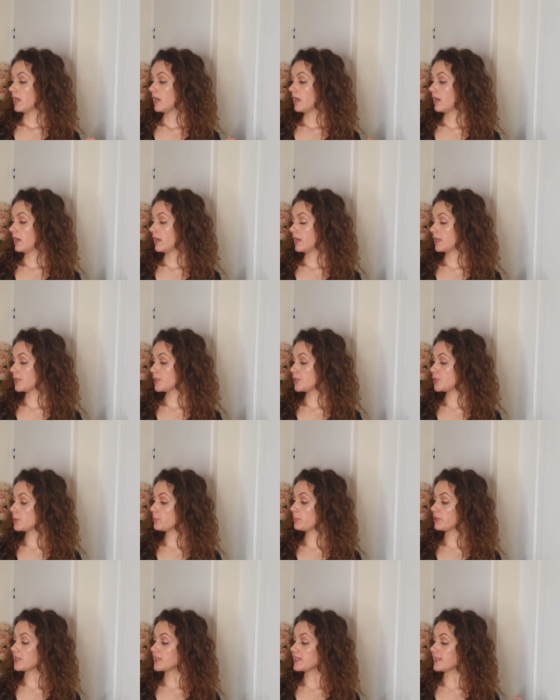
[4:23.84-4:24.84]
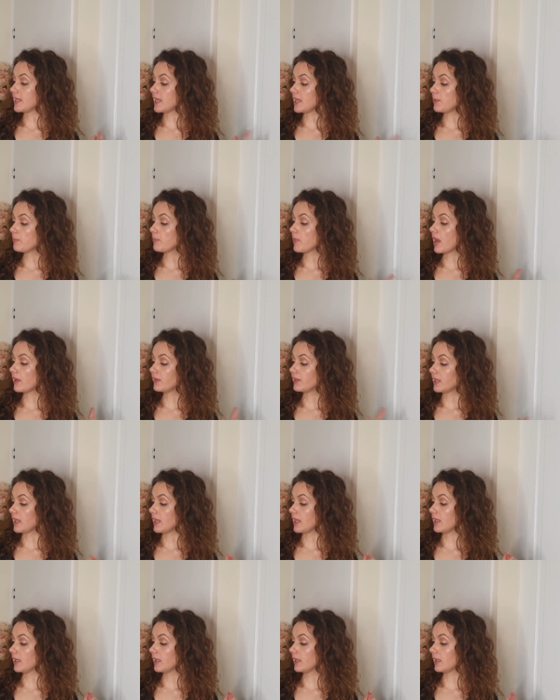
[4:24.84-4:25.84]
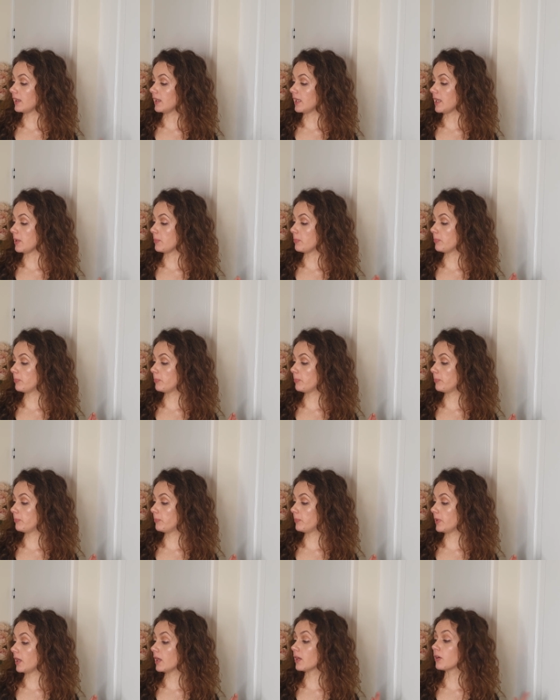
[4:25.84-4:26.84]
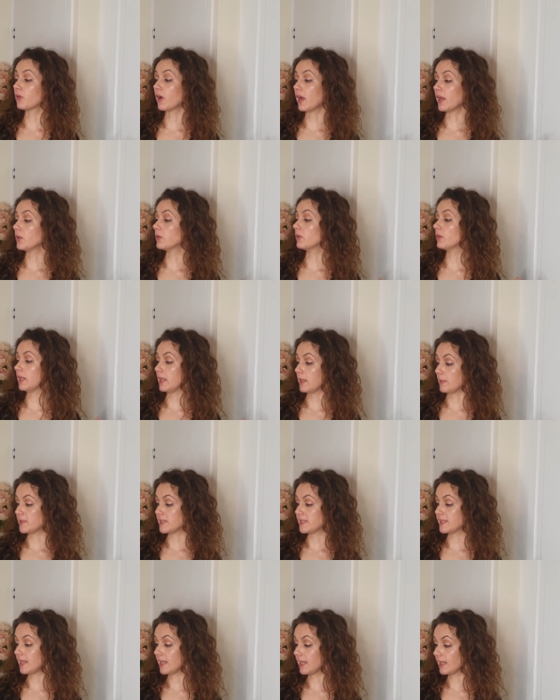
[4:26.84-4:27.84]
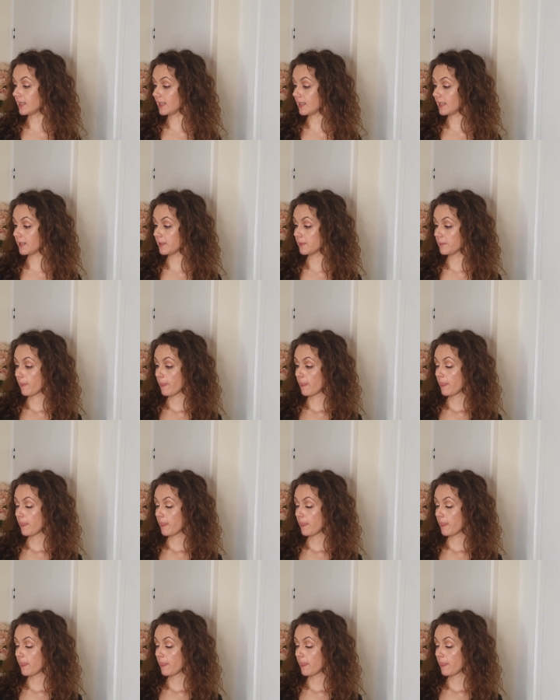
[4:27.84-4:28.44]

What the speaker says: Superstay Matte Ink Crayon Lipstick.